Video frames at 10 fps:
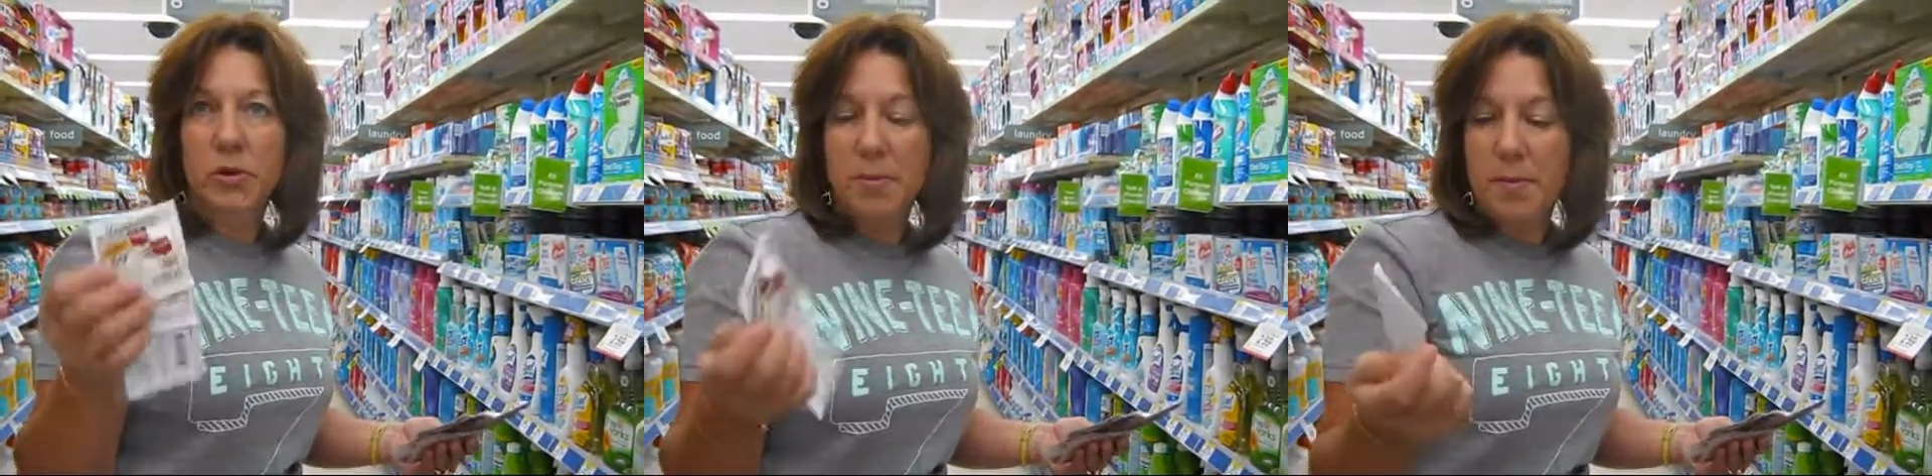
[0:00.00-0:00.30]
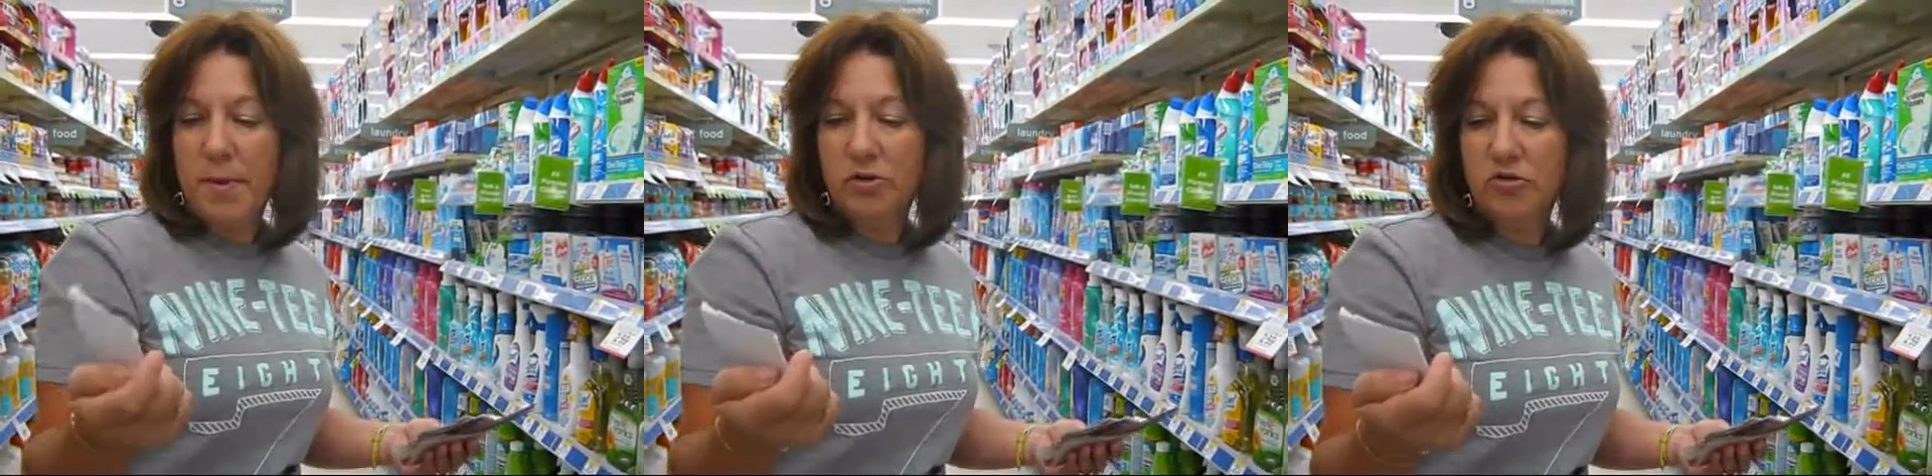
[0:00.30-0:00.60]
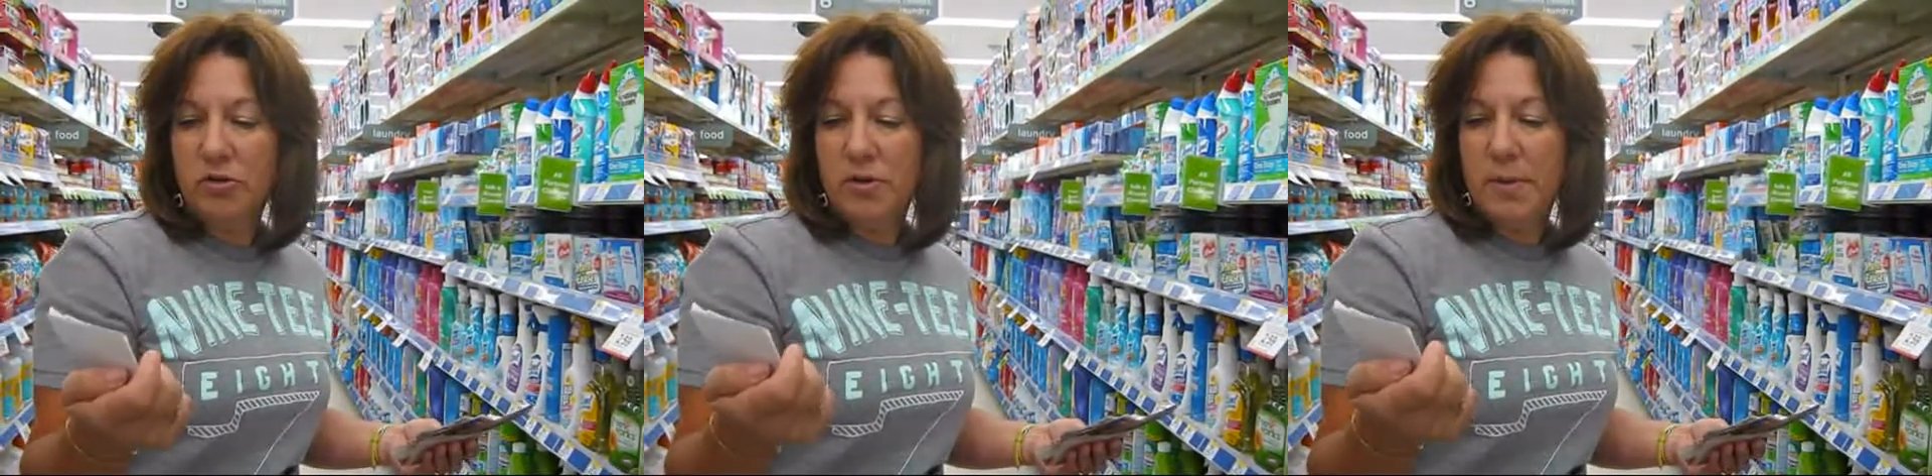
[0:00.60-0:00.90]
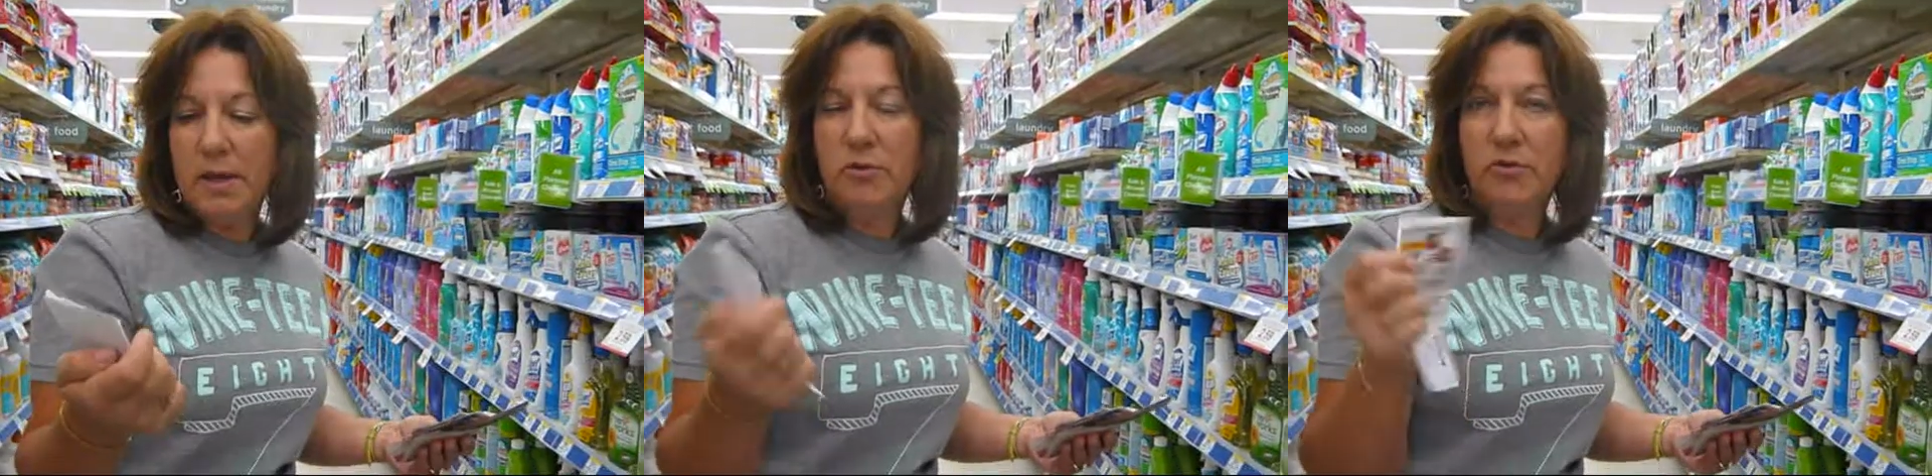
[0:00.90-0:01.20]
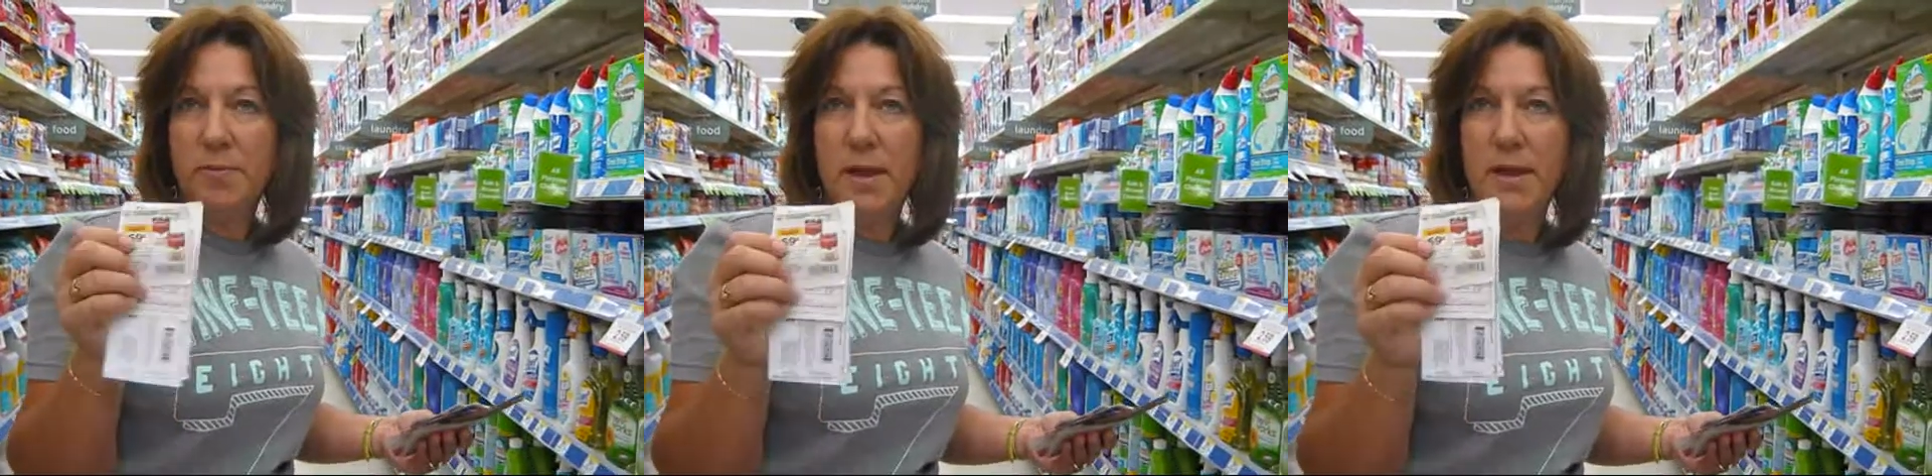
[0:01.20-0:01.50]
cream of mushroom, and your
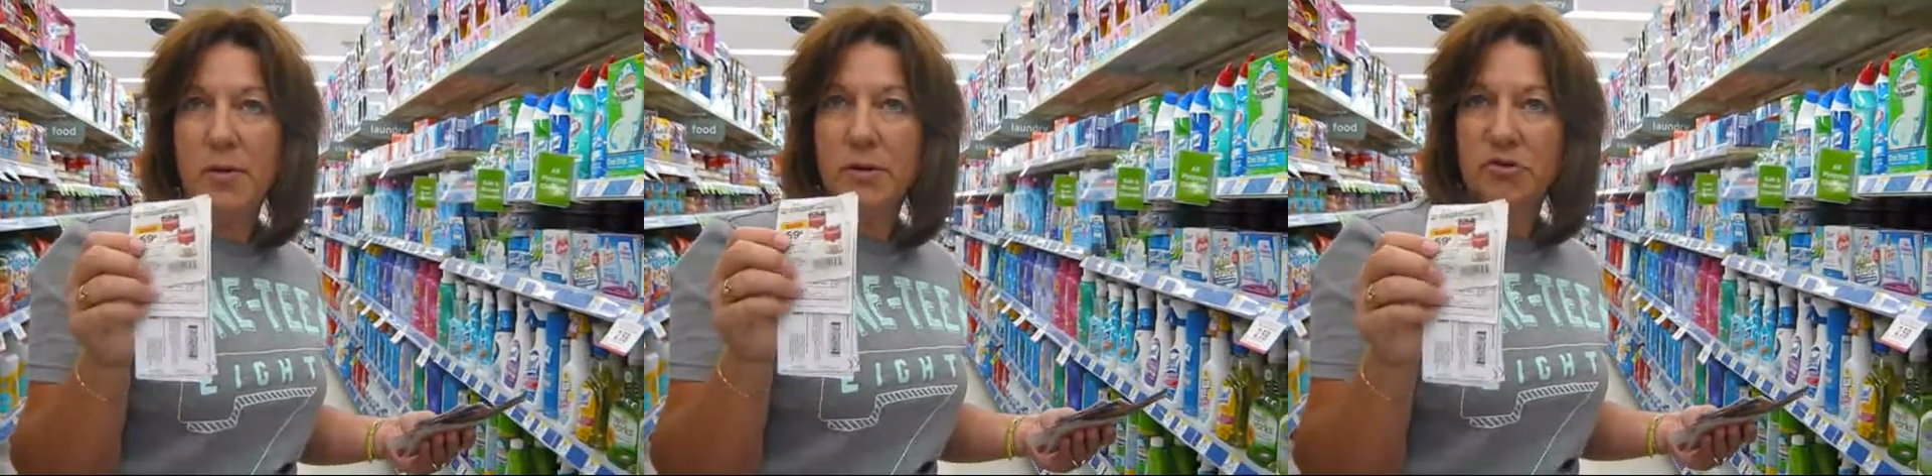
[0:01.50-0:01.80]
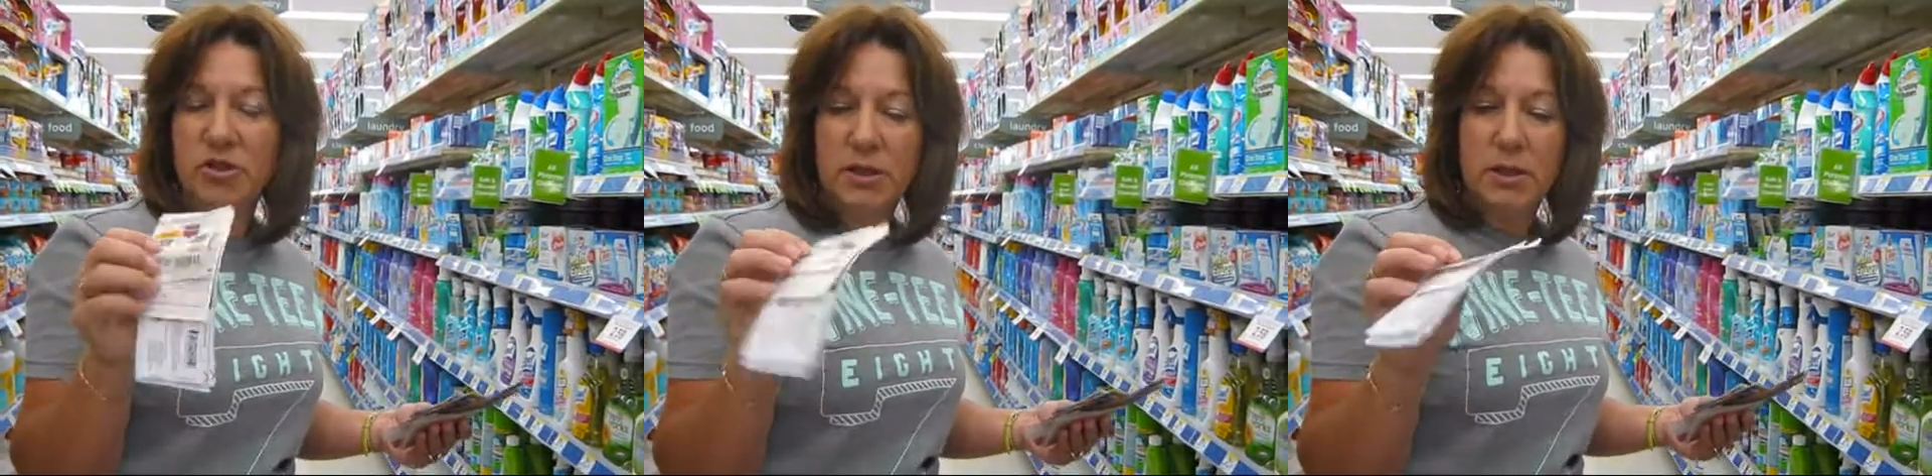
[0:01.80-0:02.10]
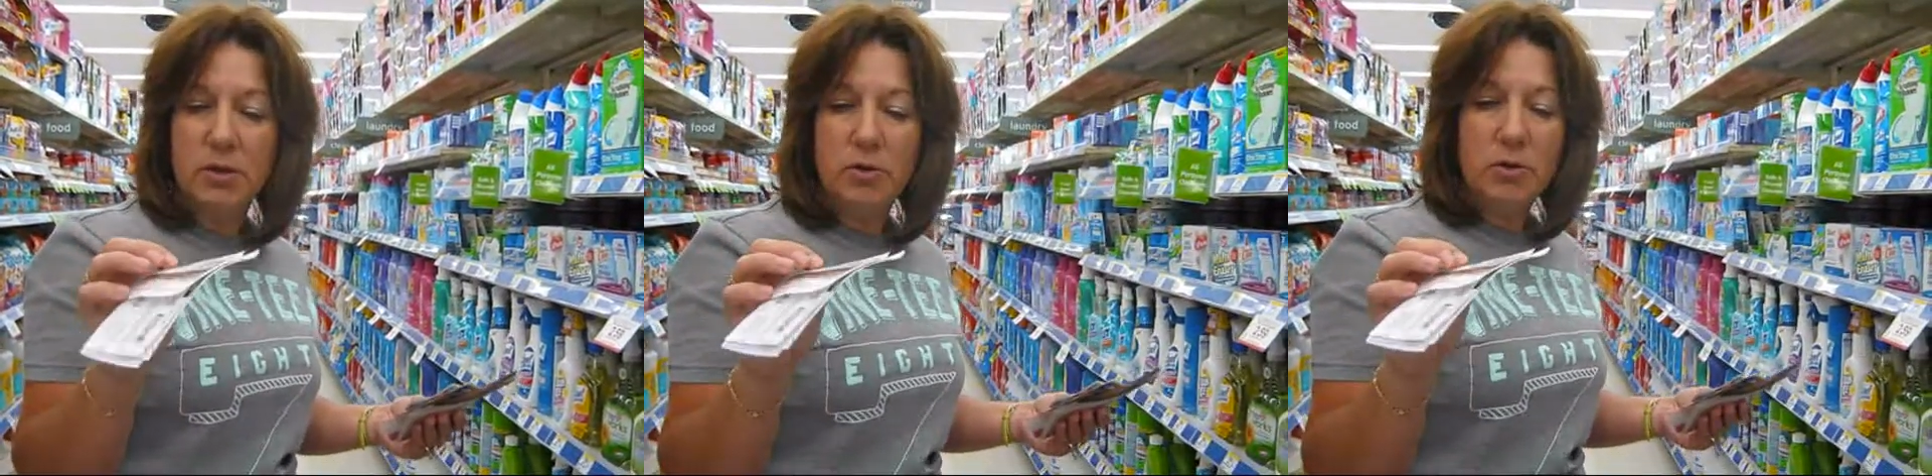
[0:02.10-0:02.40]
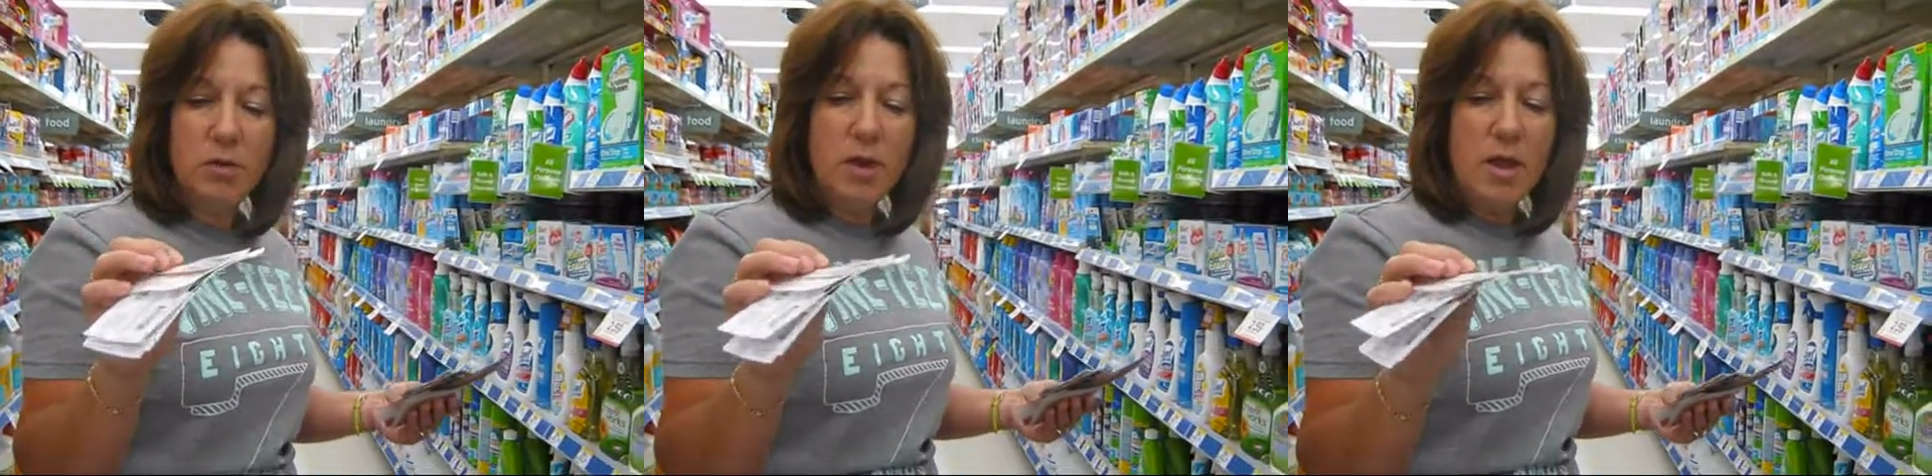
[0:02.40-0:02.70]
tomato and chicken noodle.